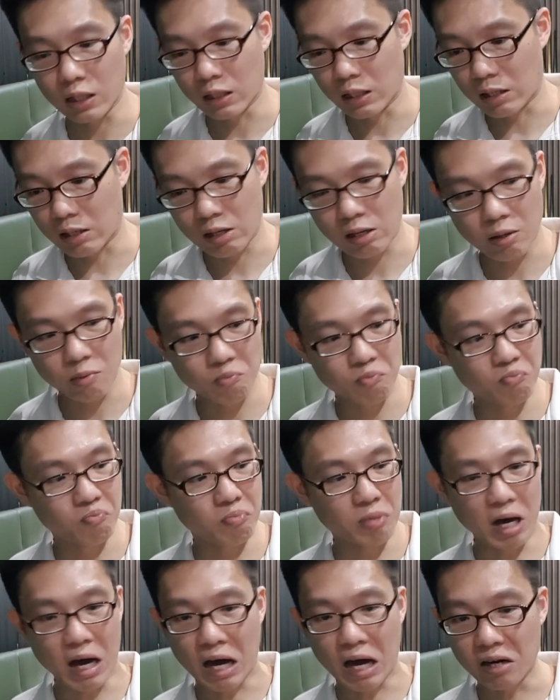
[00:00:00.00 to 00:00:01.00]

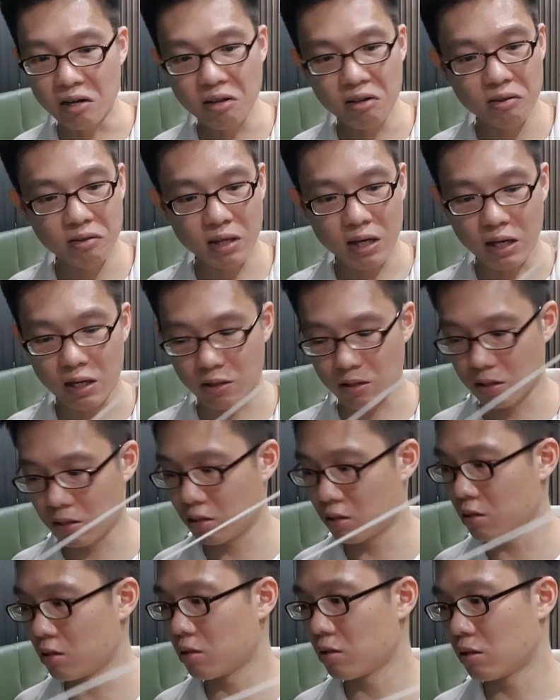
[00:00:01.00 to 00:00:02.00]
Other than
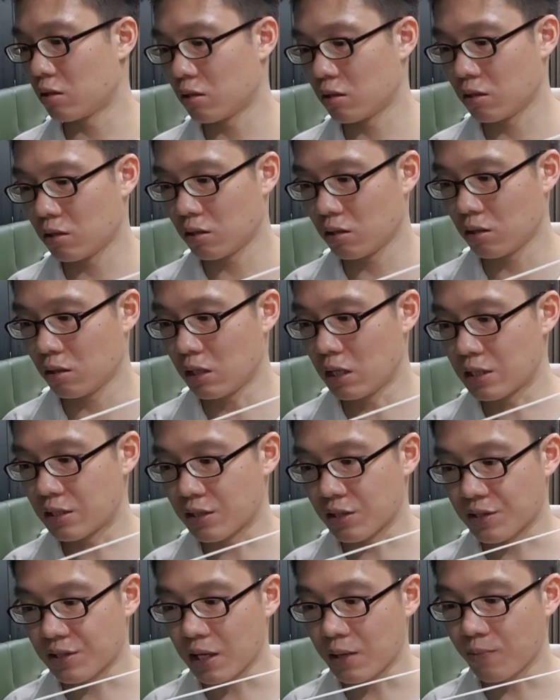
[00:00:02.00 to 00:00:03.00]
that, it's the
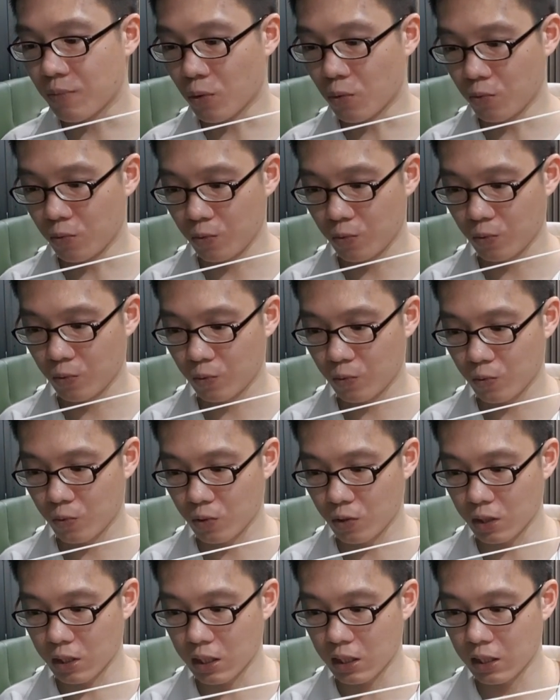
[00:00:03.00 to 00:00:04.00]
same bow.
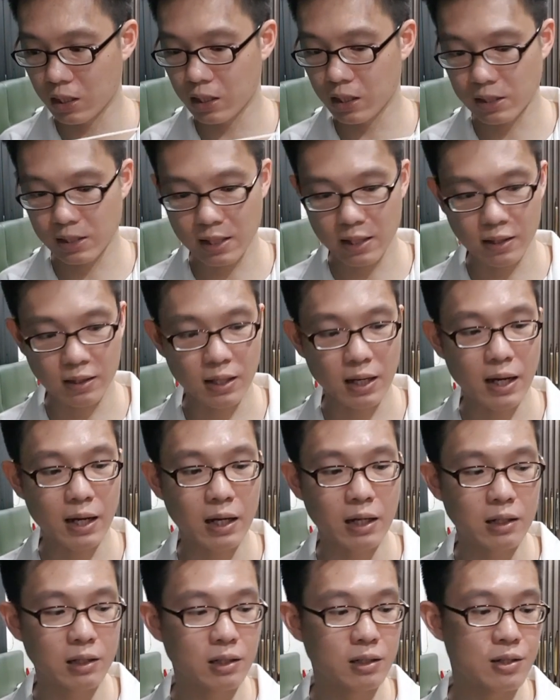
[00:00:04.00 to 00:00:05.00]
Okay, it is
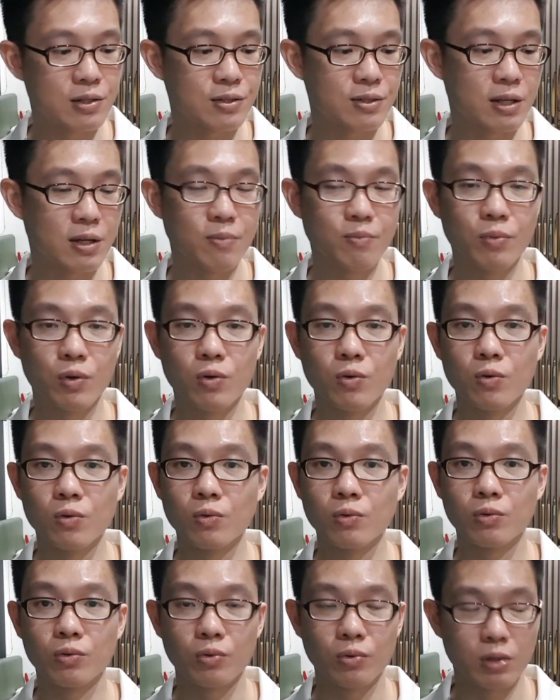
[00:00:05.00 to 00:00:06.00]
entirely the same
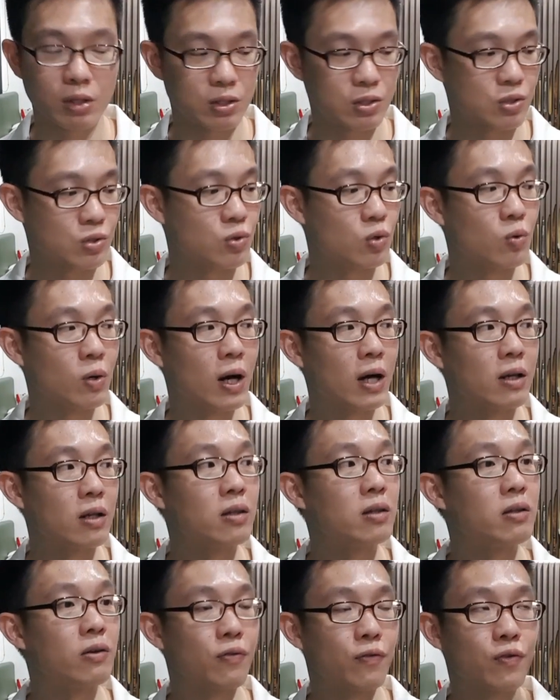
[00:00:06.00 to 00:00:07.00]
bow. There's no other
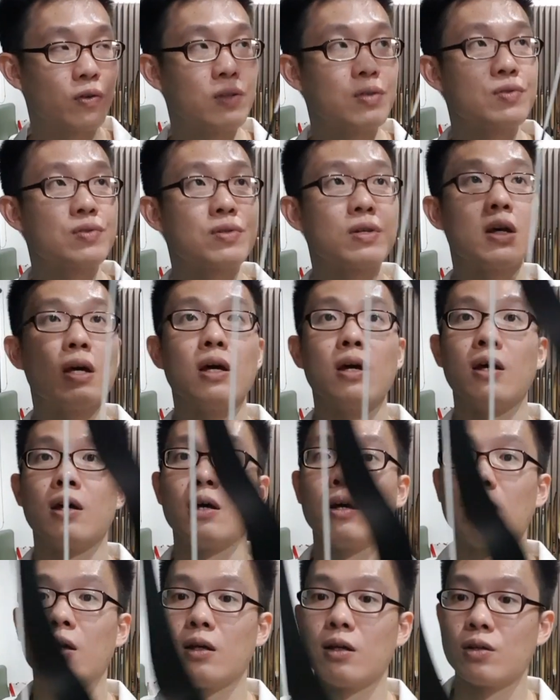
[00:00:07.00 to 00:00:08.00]
difference.
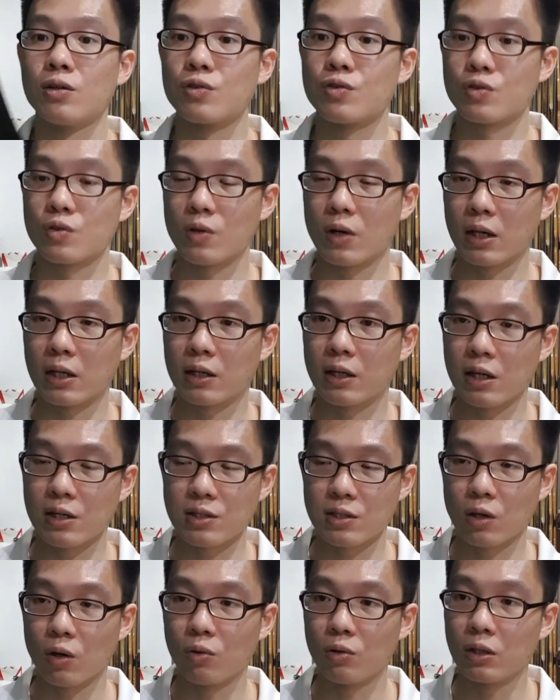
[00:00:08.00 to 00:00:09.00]
So I guess
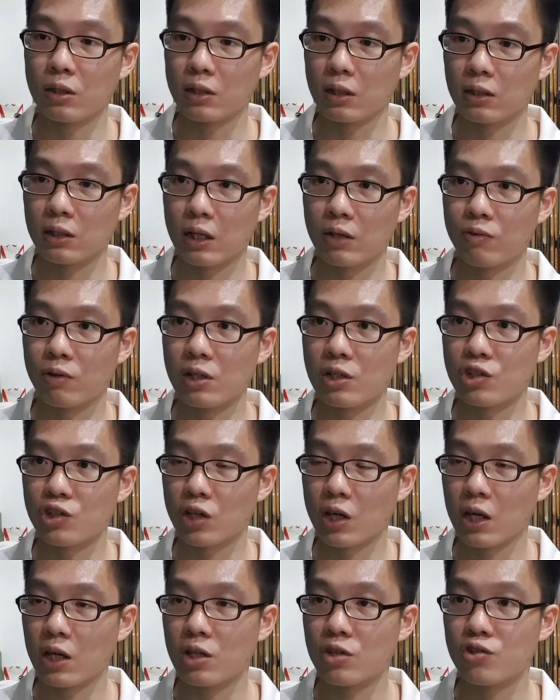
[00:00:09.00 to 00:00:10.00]
the only thing they really
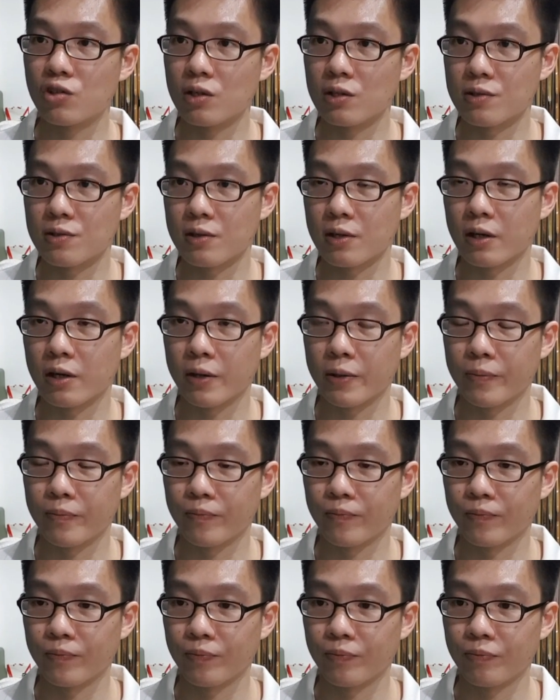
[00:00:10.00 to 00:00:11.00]
change is
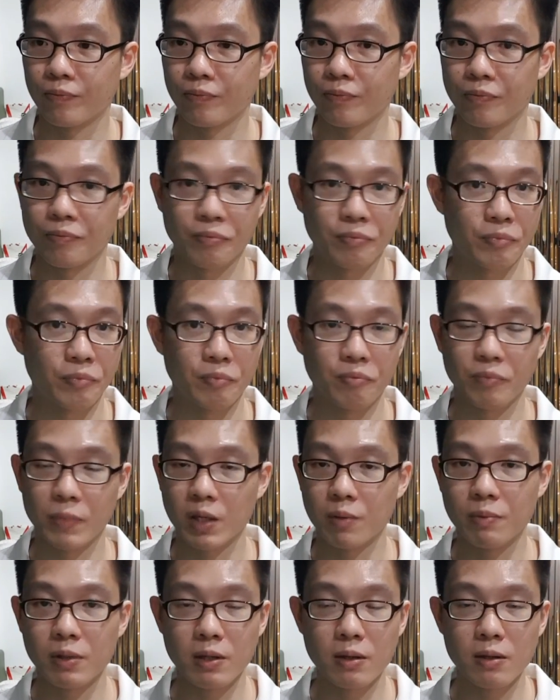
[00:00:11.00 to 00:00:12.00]

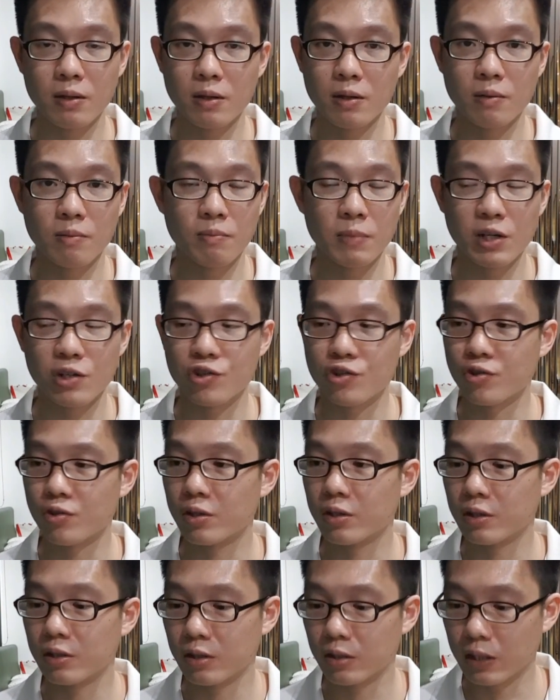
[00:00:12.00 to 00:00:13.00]
maybe make
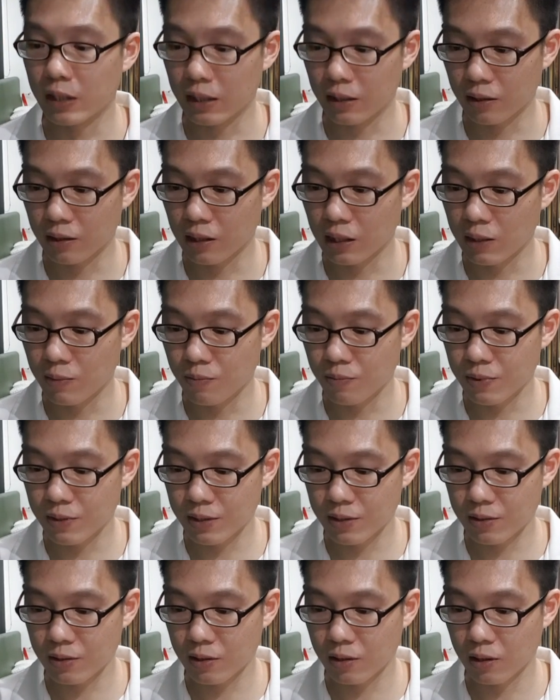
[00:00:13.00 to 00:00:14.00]
sure that the
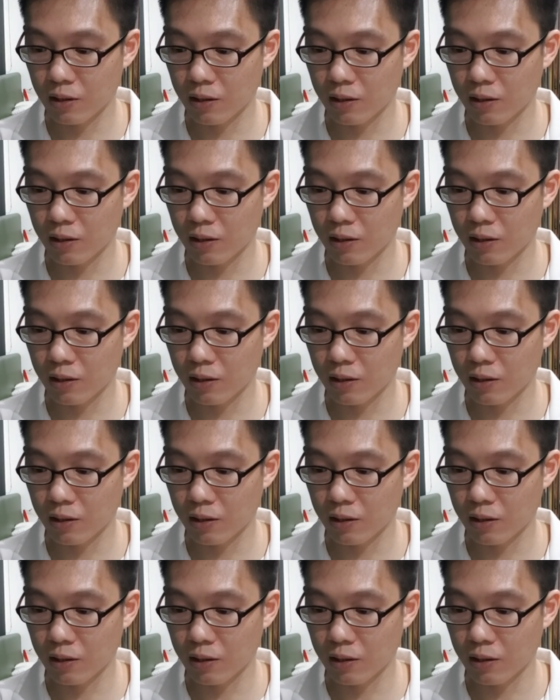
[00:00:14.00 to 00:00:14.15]
limbs